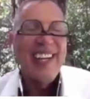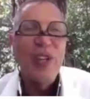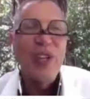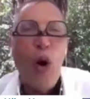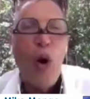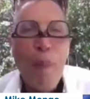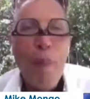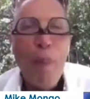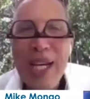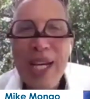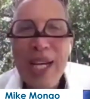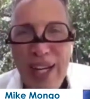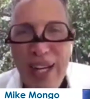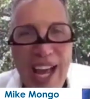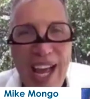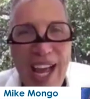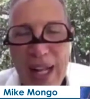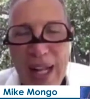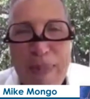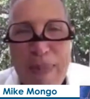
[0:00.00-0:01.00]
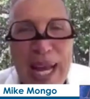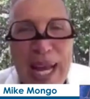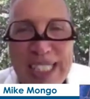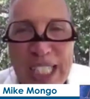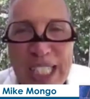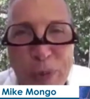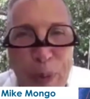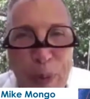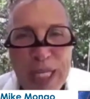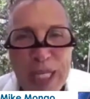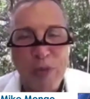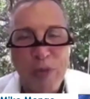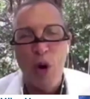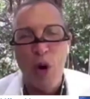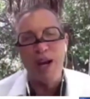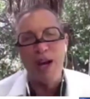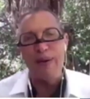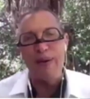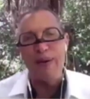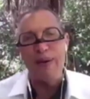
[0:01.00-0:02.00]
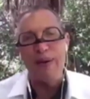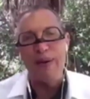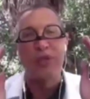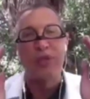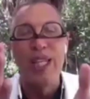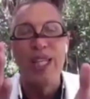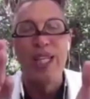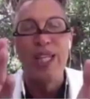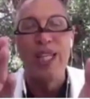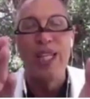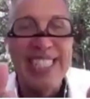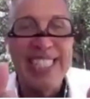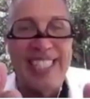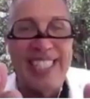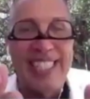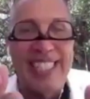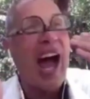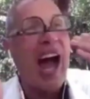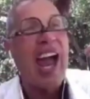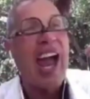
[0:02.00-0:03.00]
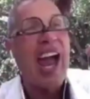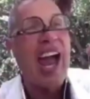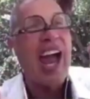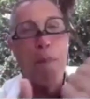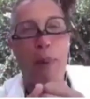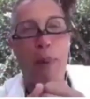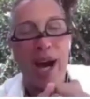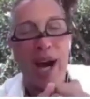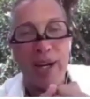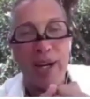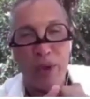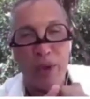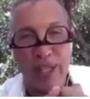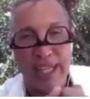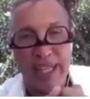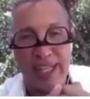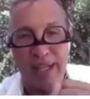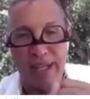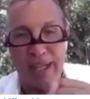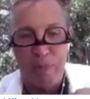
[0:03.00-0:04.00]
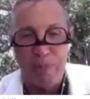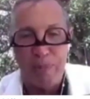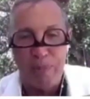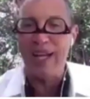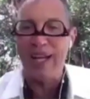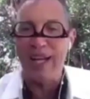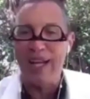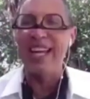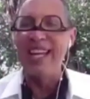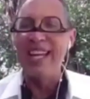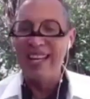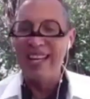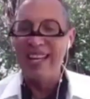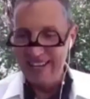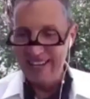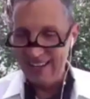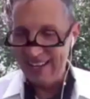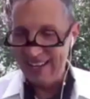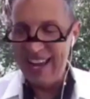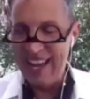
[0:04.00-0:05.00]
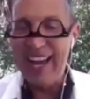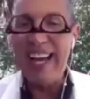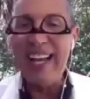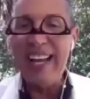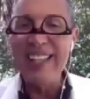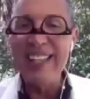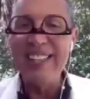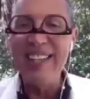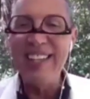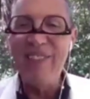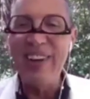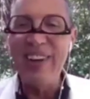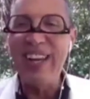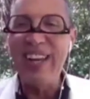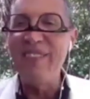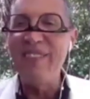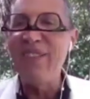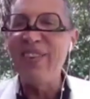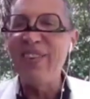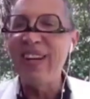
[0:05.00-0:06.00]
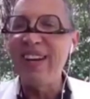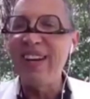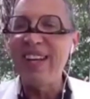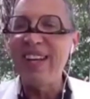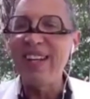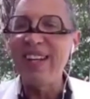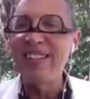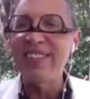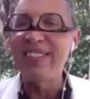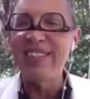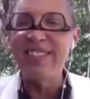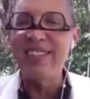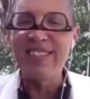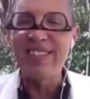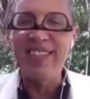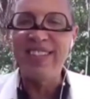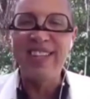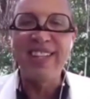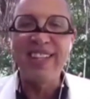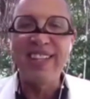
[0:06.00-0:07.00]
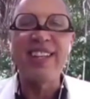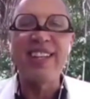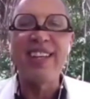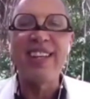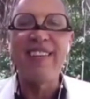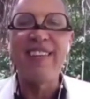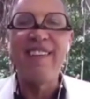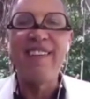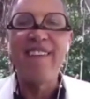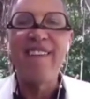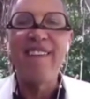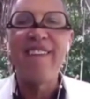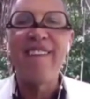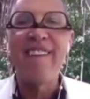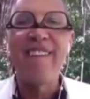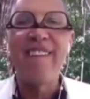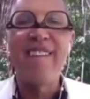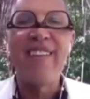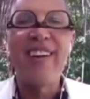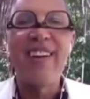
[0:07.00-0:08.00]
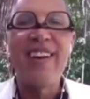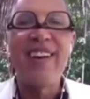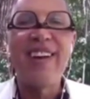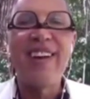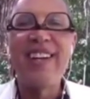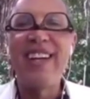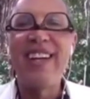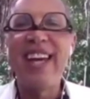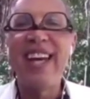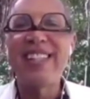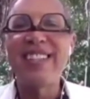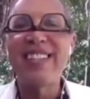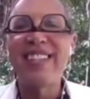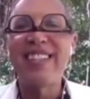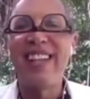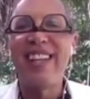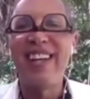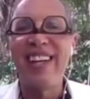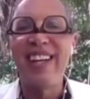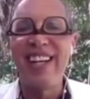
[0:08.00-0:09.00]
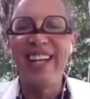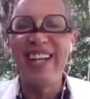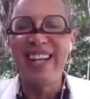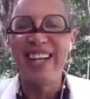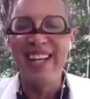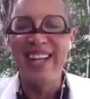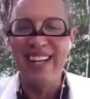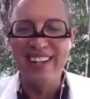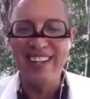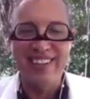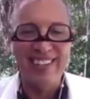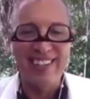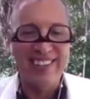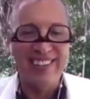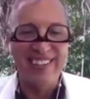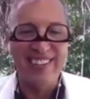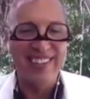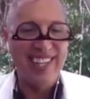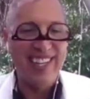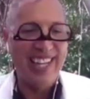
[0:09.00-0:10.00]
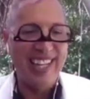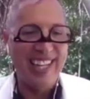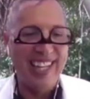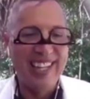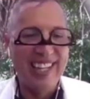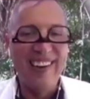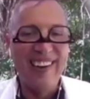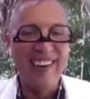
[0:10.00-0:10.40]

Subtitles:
Colombia could have an amazing space program, and it's really easy. I have a model that it could apply. Let's see if I can figure out how to use this slide thing. Next slide. How do I do that?